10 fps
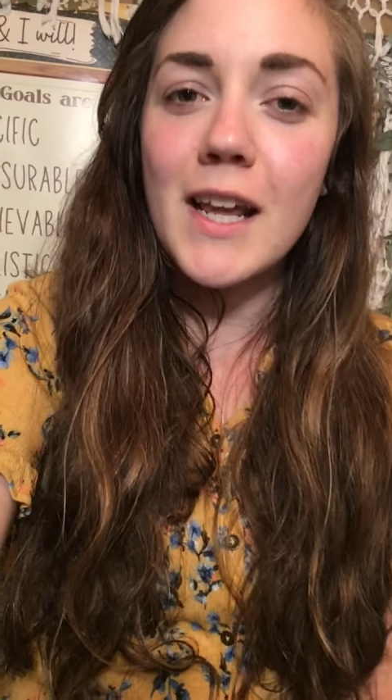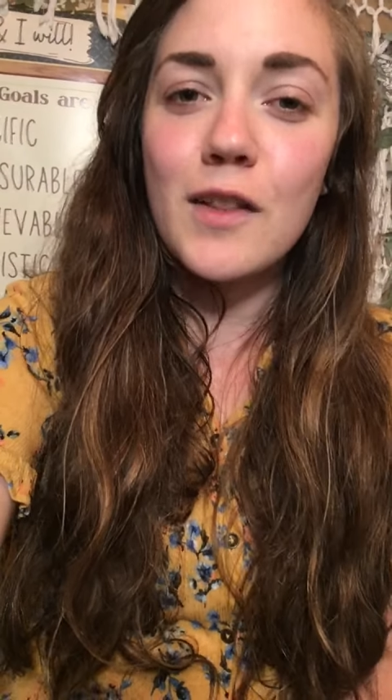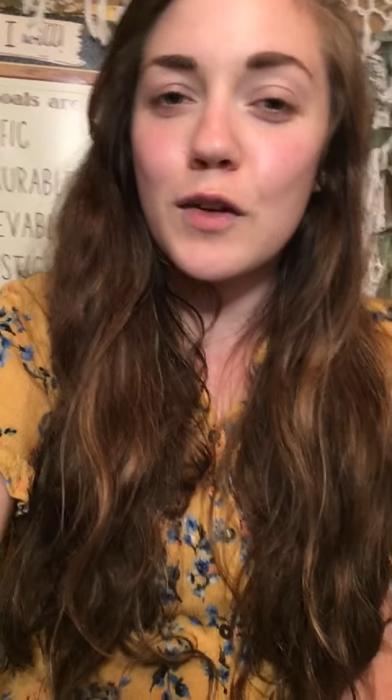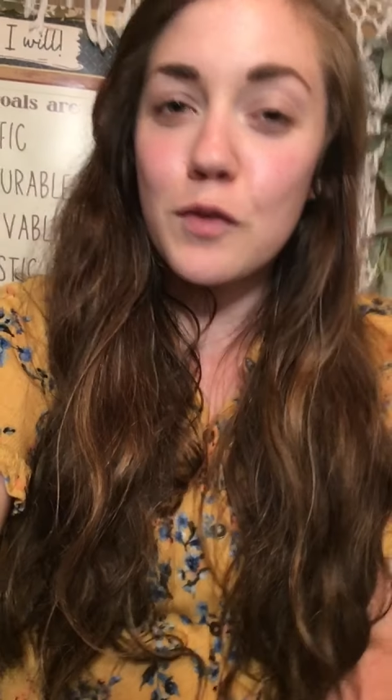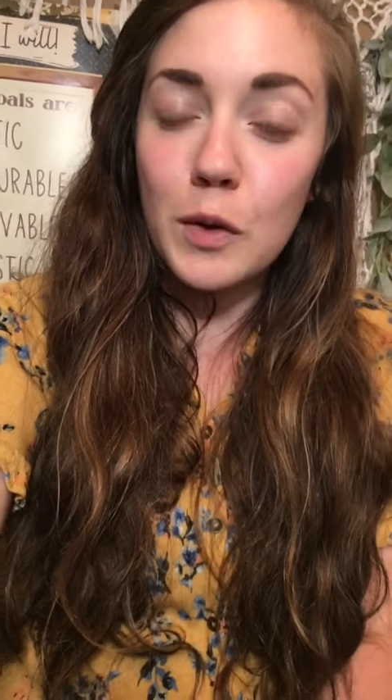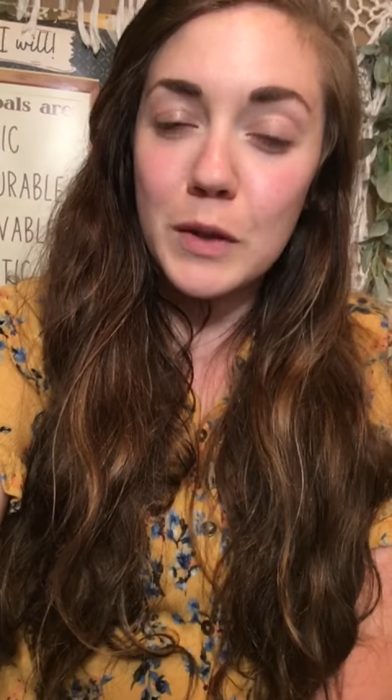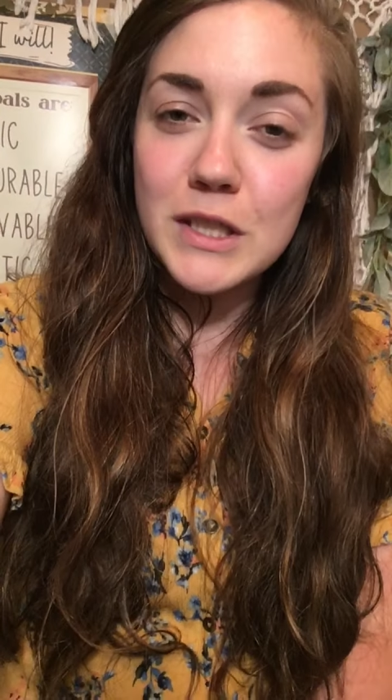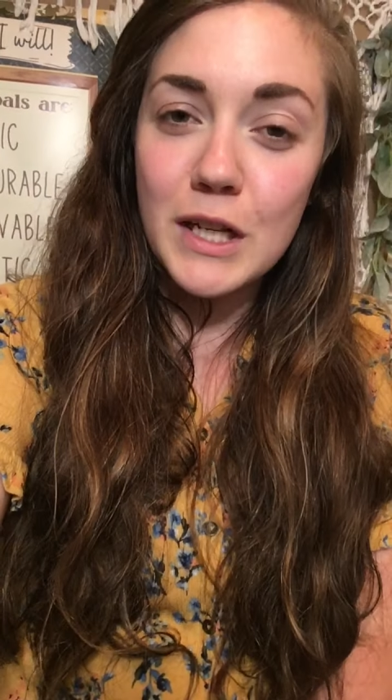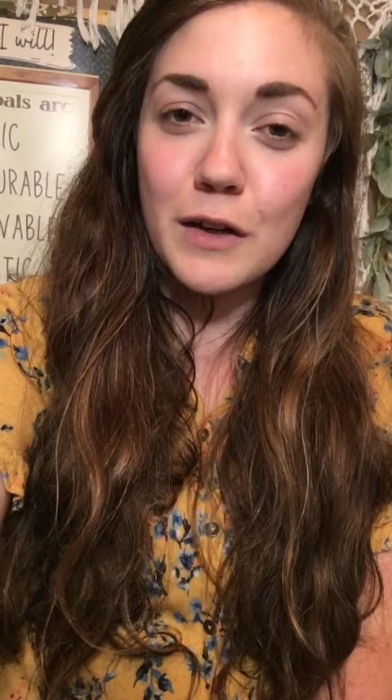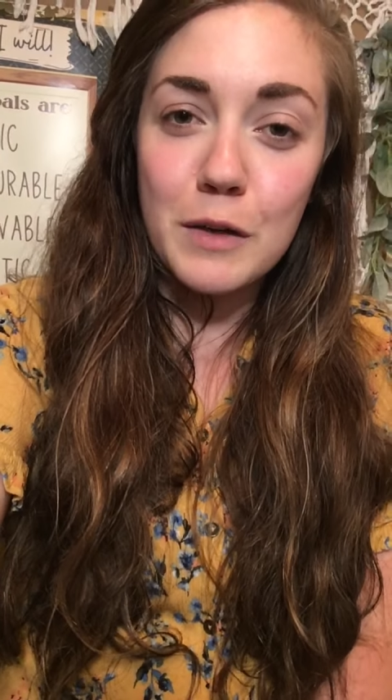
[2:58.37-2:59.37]
and I look
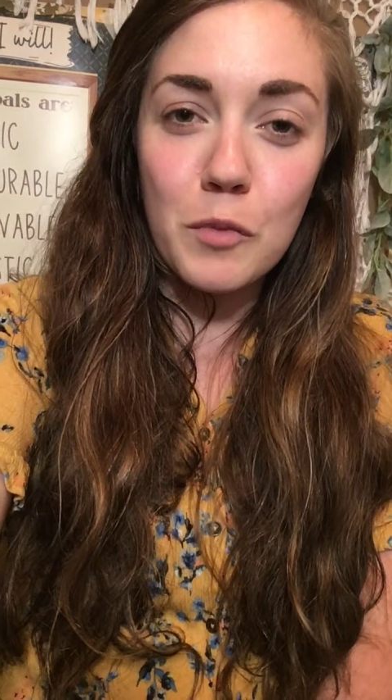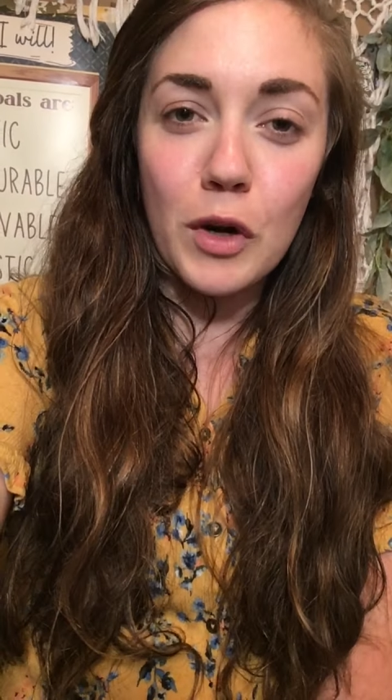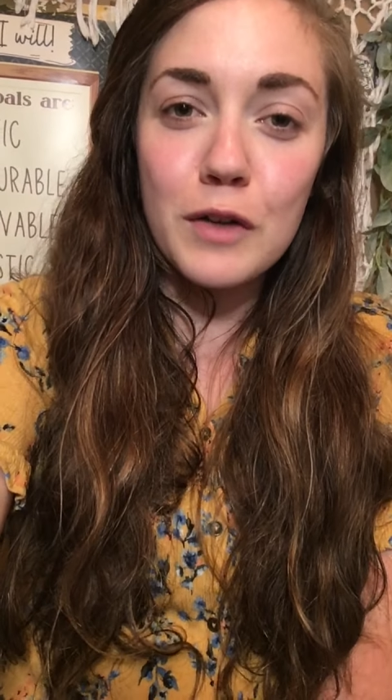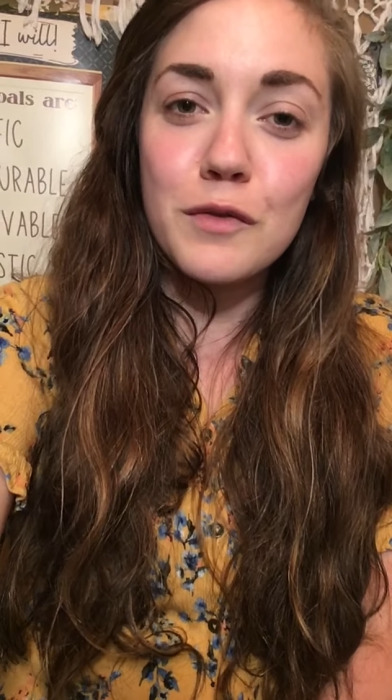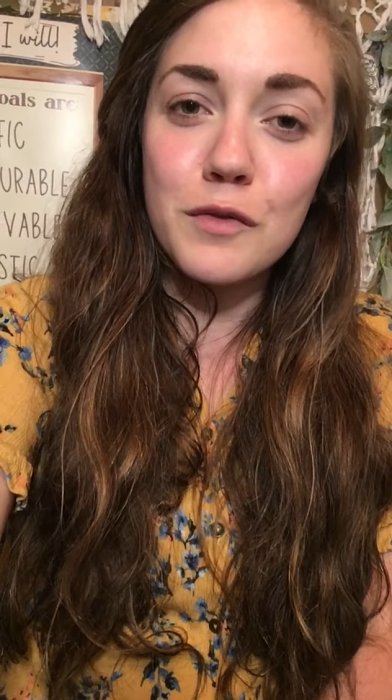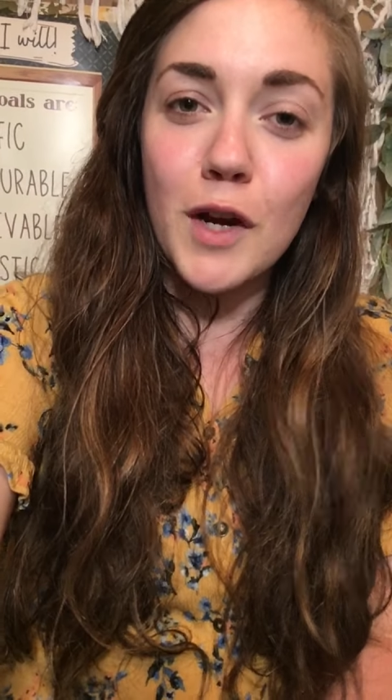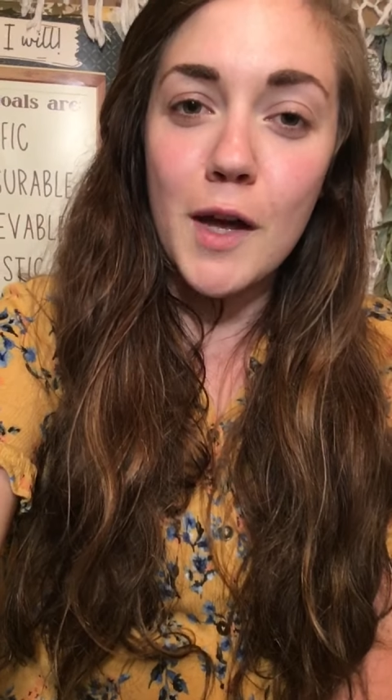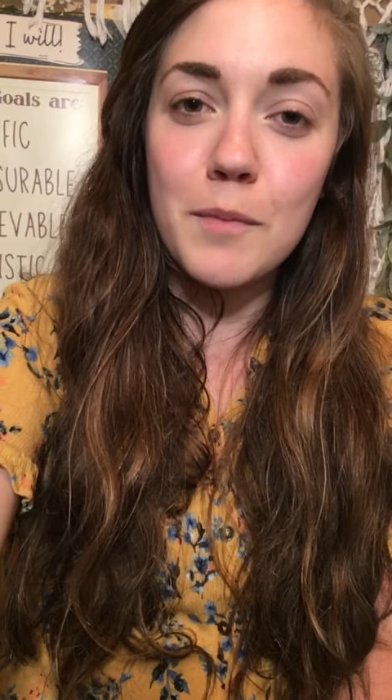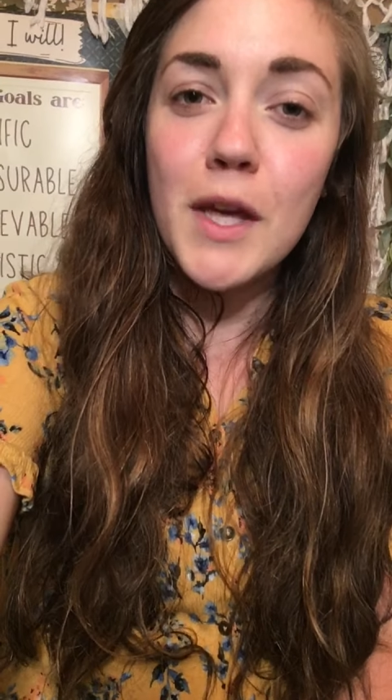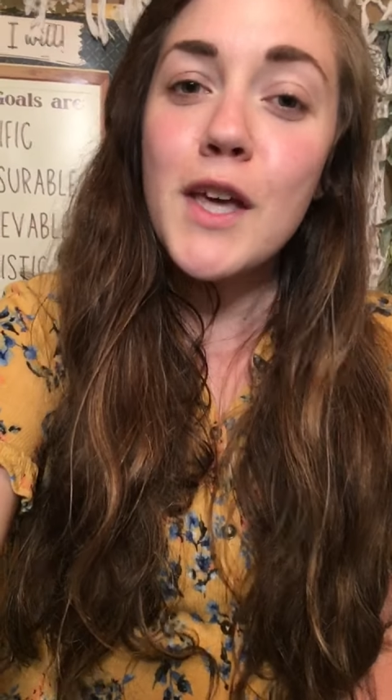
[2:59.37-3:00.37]
forward to hearing more
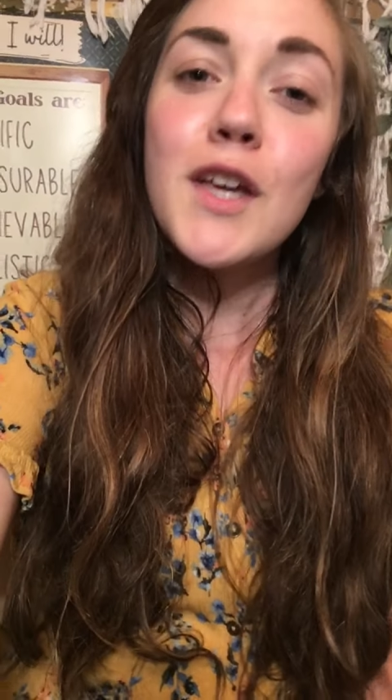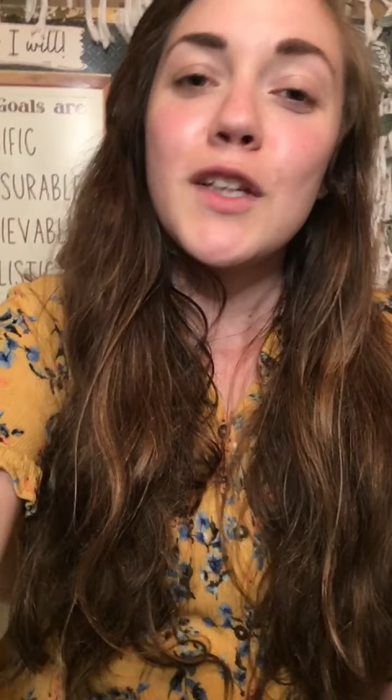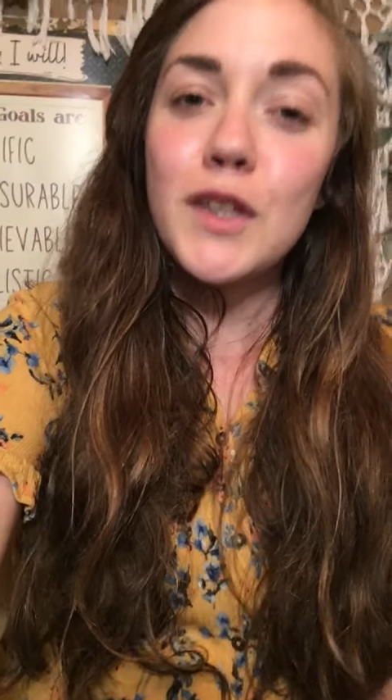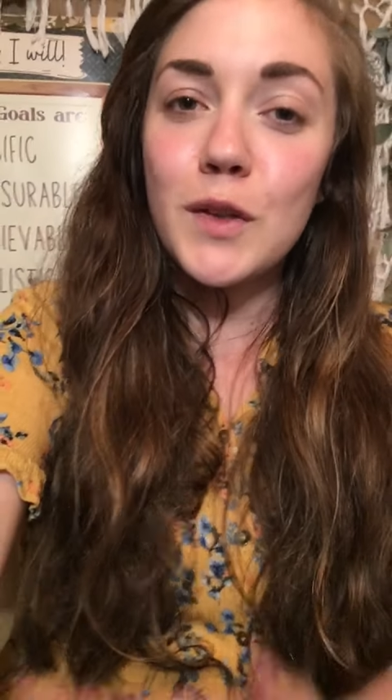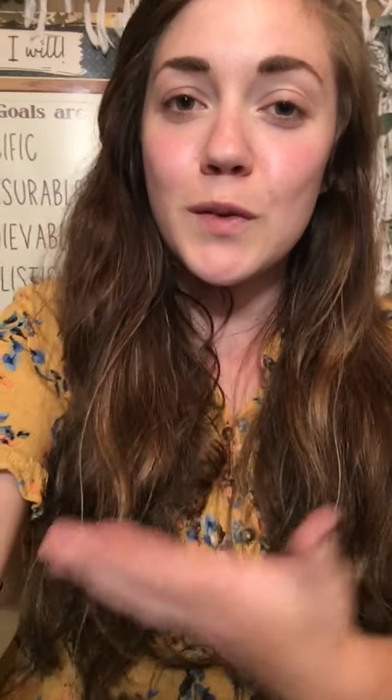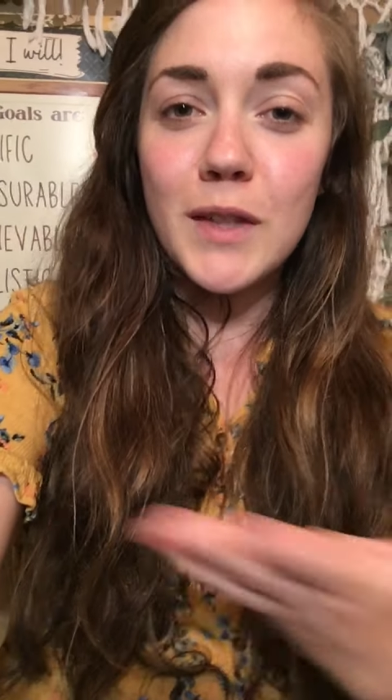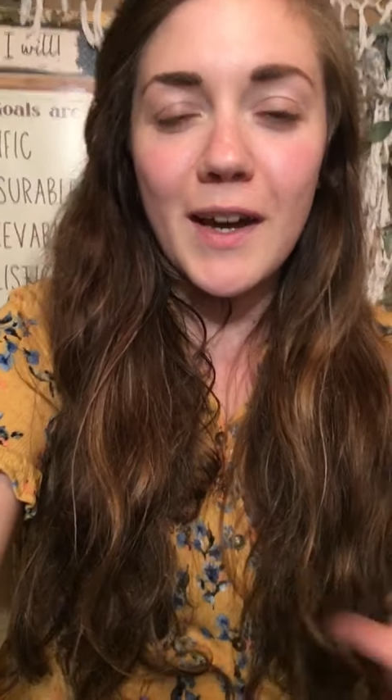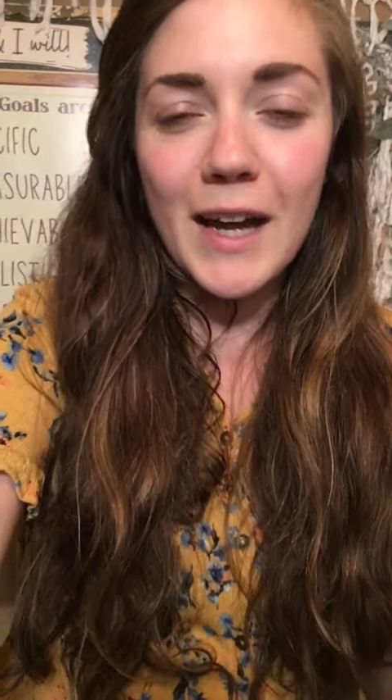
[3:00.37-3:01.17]
from you, the